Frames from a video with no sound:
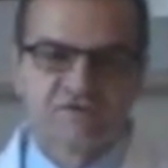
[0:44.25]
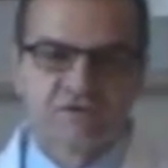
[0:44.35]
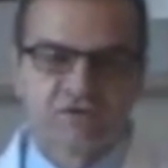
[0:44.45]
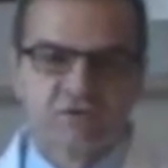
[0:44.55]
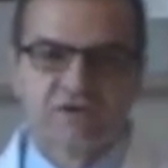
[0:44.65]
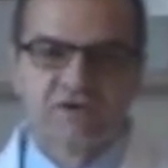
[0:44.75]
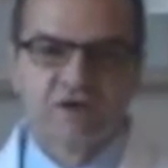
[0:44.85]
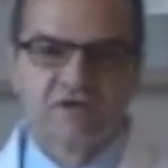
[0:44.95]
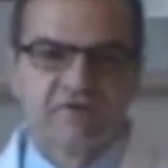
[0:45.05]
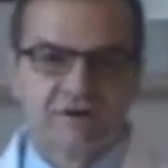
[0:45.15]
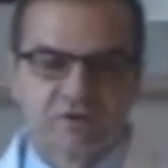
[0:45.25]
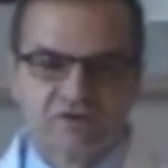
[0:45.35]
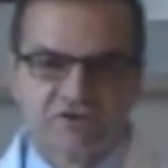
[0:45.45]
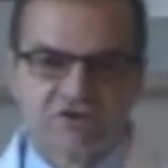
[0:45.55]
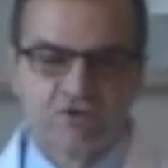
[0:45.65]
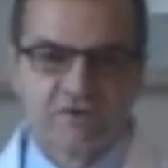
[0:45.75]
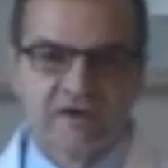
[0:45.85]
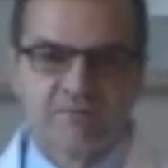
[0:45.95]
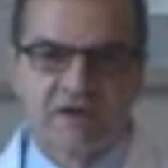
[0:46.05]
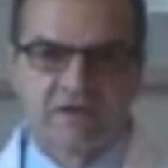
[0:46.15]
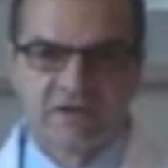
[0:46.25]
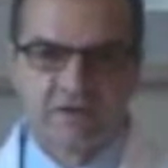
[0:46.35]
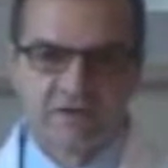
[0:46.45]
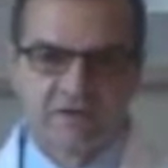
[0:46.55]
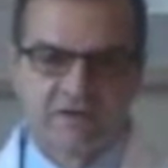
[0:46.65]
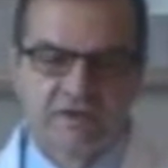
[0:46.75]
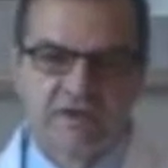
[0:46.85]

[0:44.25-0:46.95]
including non-viable tissue and bacteria,